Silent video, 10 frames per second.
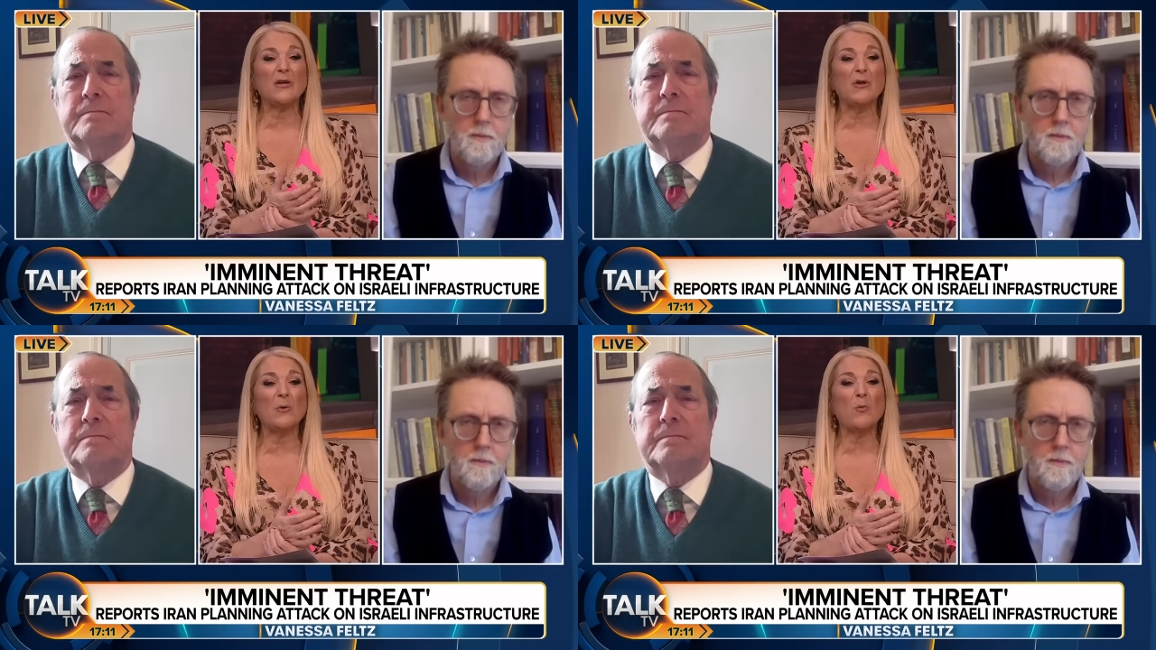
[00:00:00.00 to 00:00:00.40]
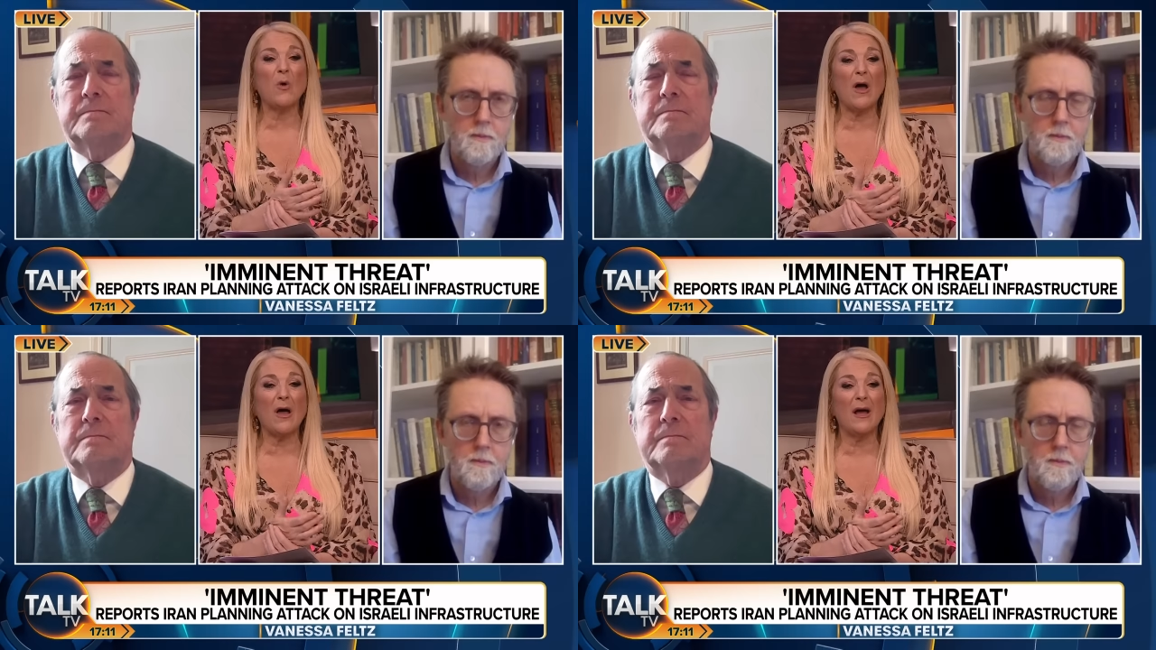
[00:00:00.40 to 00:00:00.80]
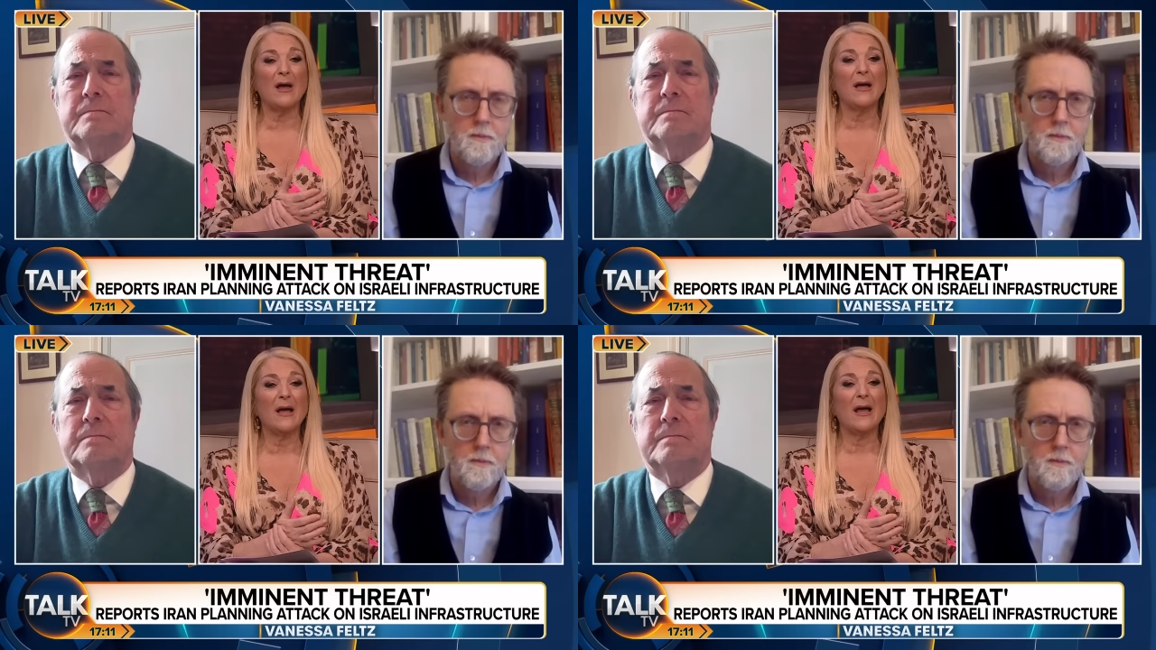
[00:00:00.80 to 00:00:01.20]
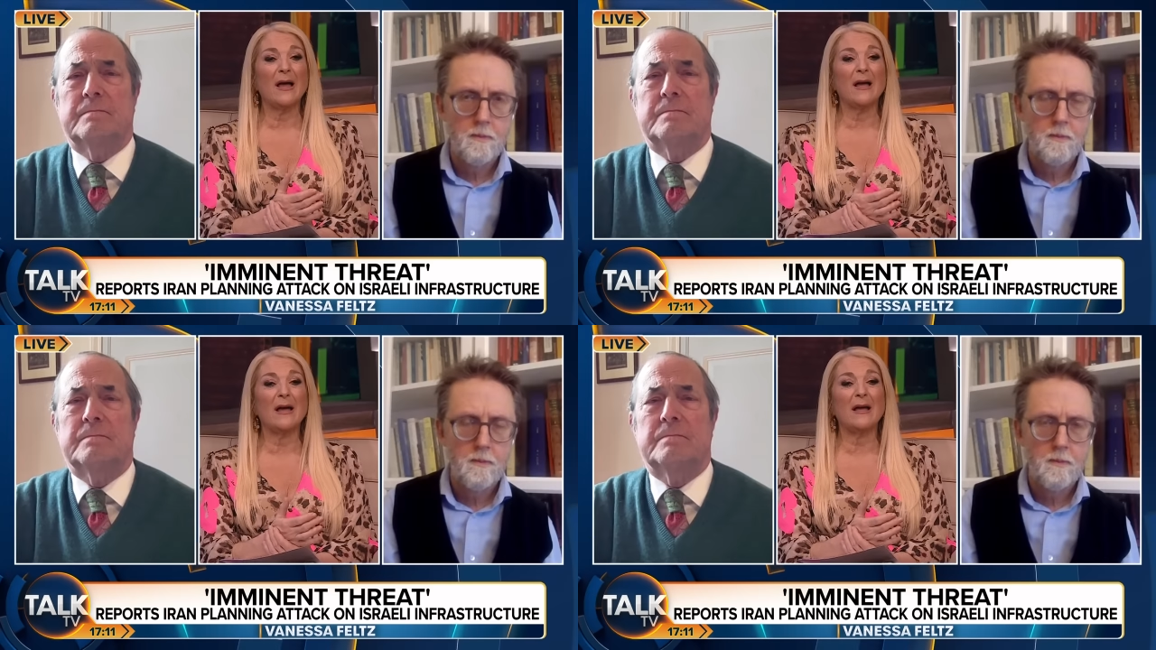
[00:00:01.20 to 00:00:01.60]
Speaker 1: you know, were
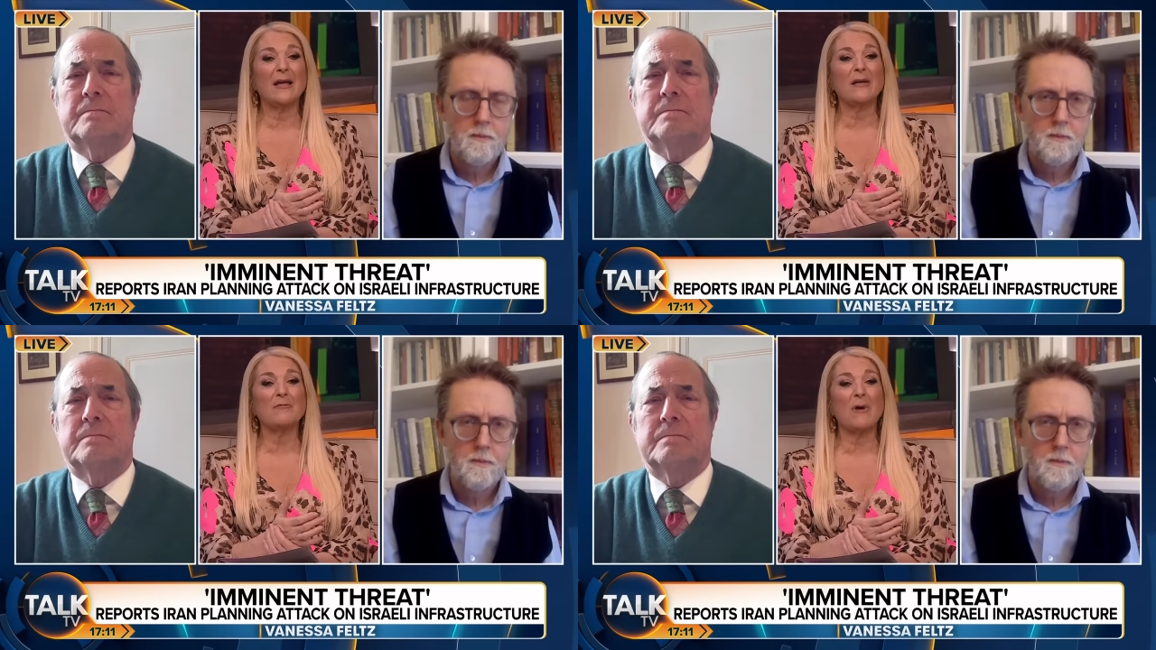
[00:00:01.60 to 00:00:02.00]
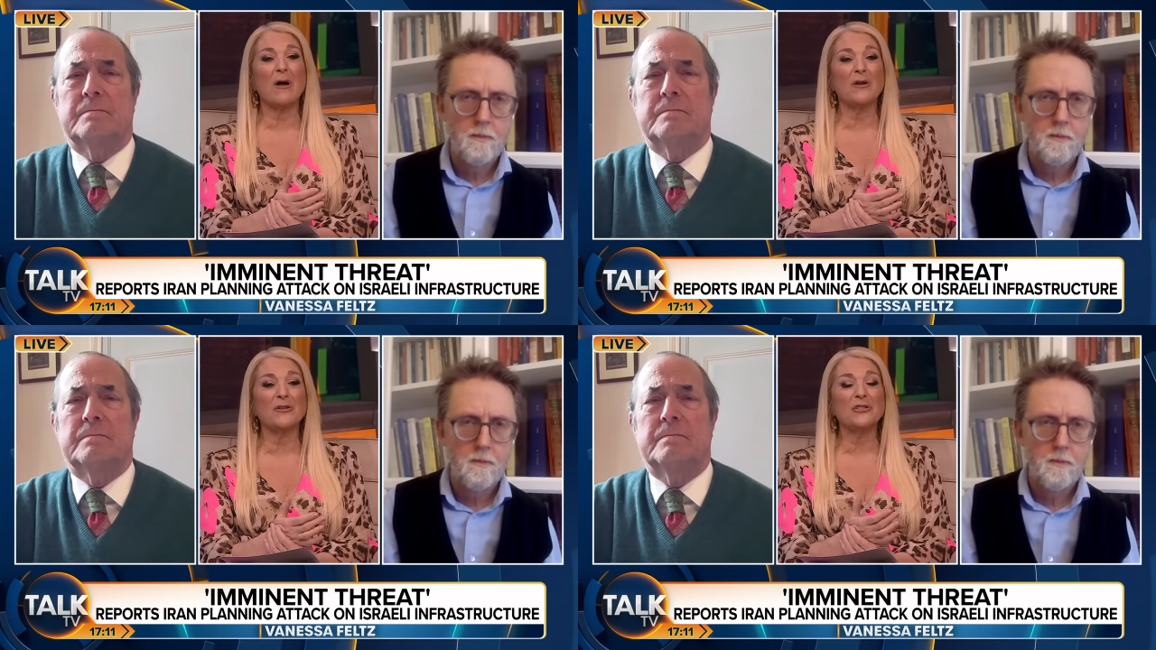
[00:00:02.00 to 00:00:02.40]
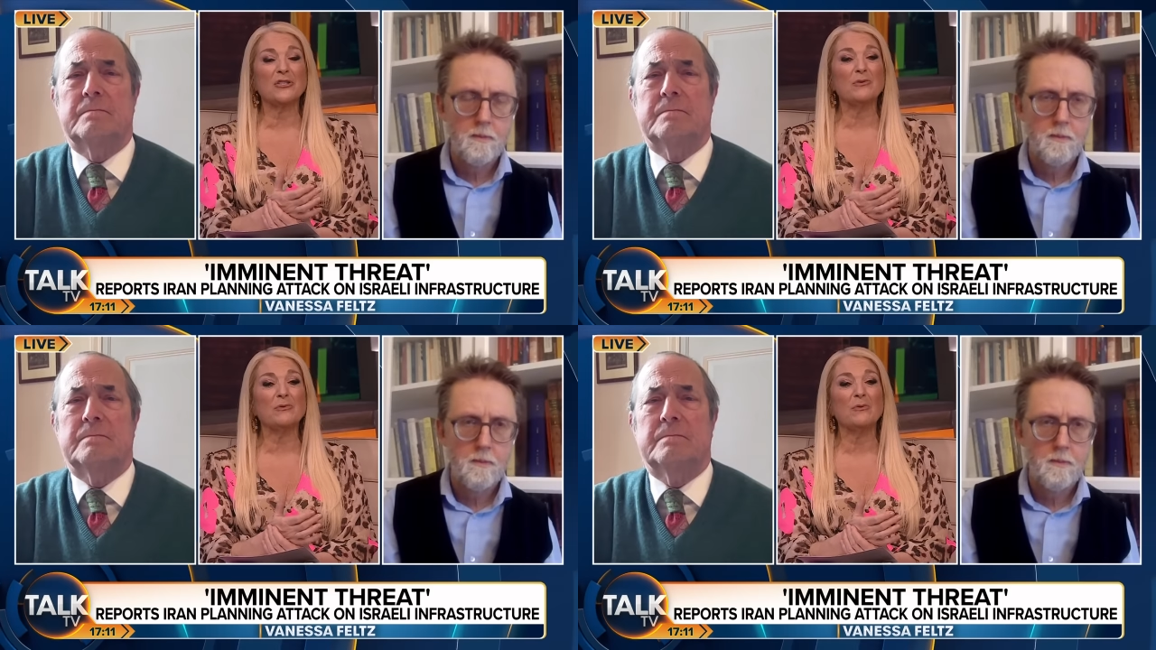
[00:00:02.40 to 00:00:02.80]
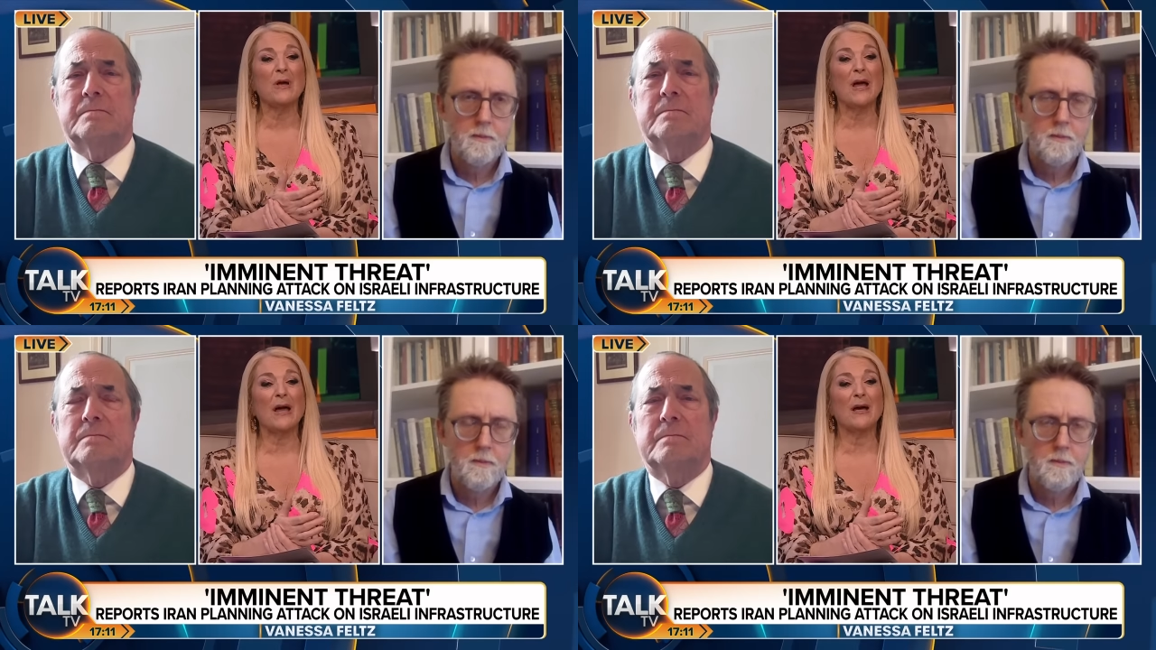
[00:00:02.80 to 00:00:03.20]
uh, Iran to
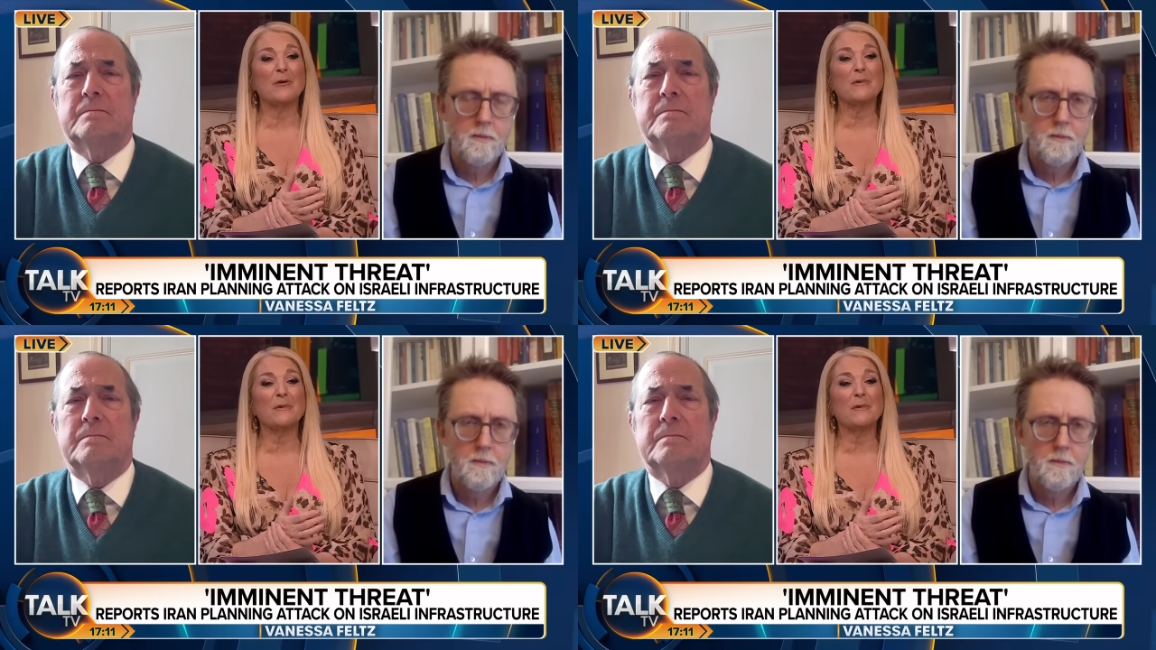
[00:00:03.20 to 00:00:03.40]
uh,